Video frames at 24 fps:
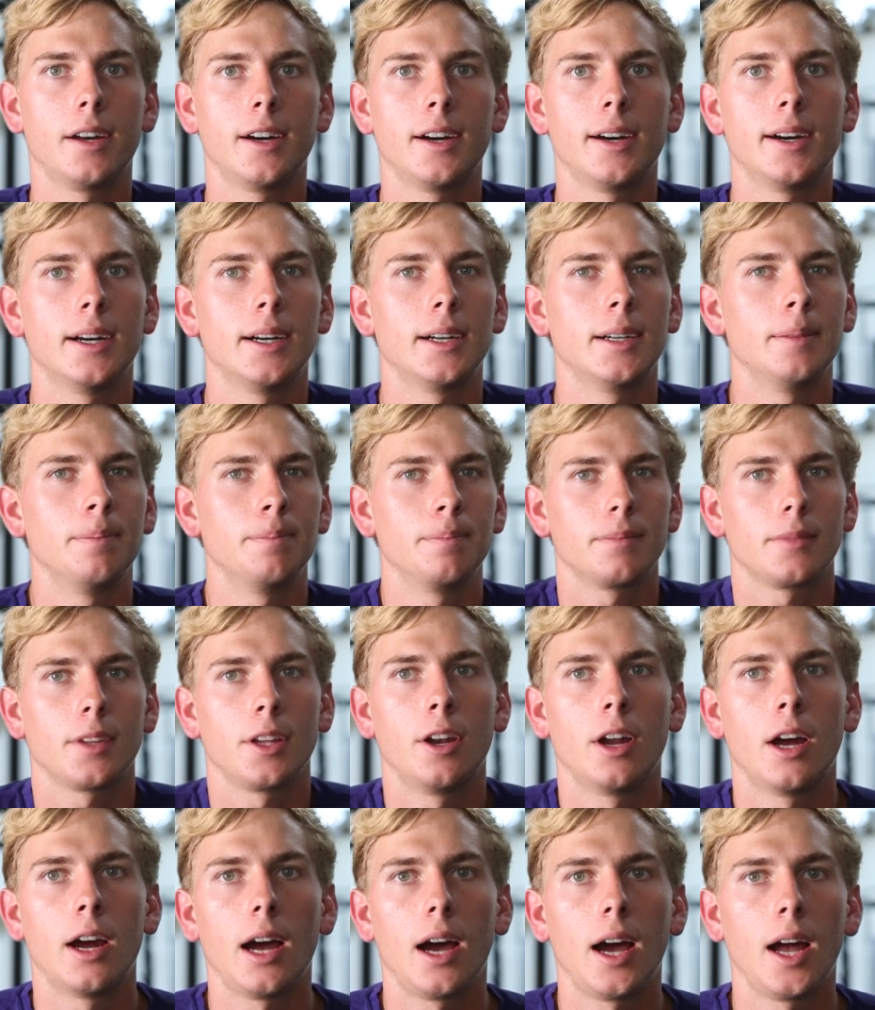Um,
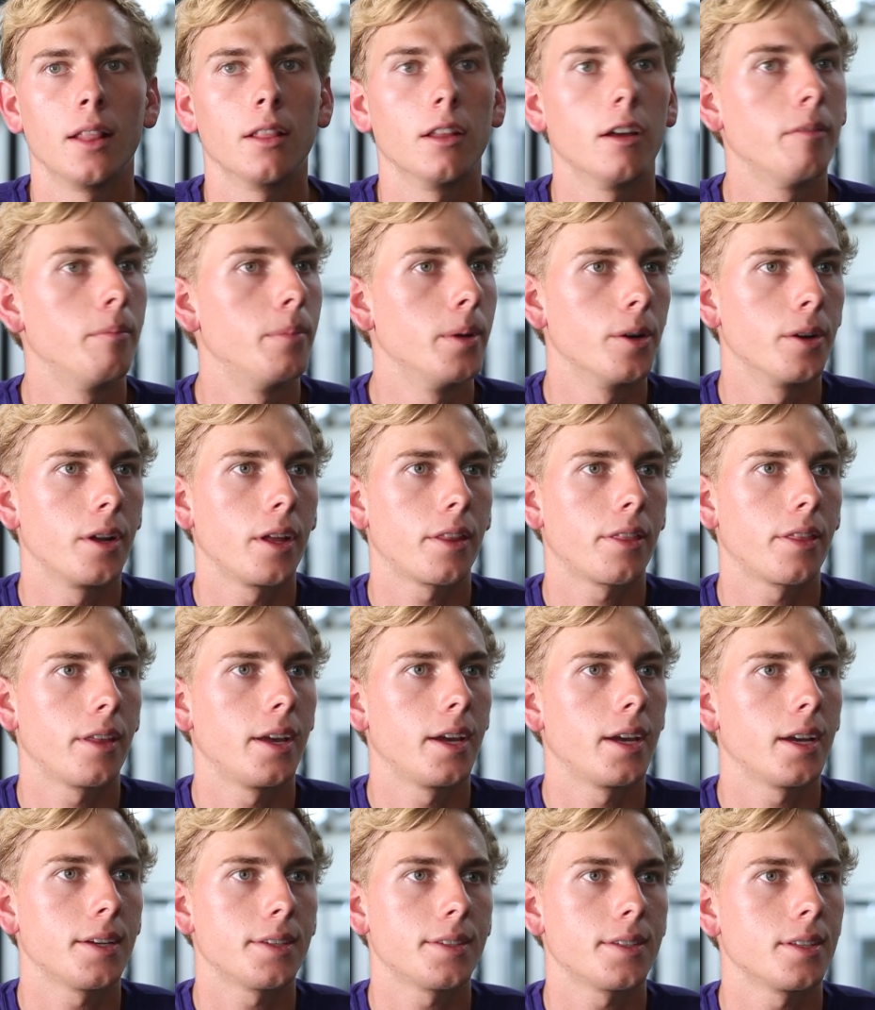you know, I, love building
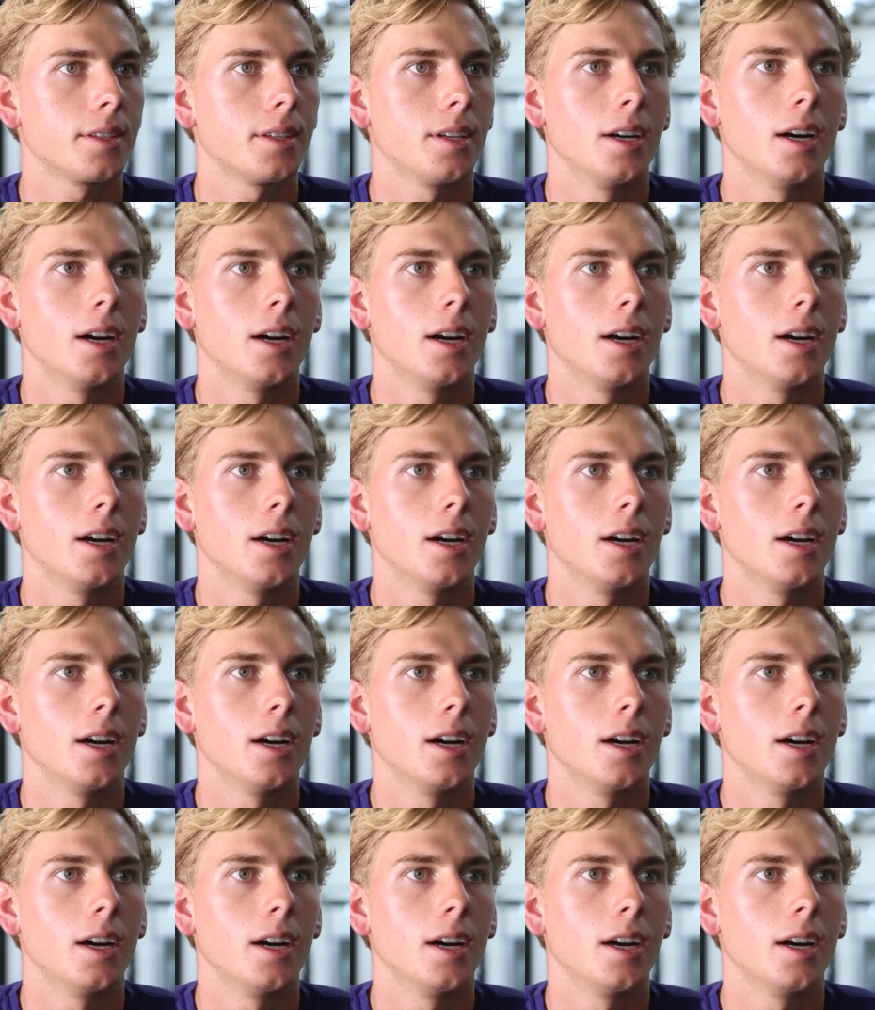things.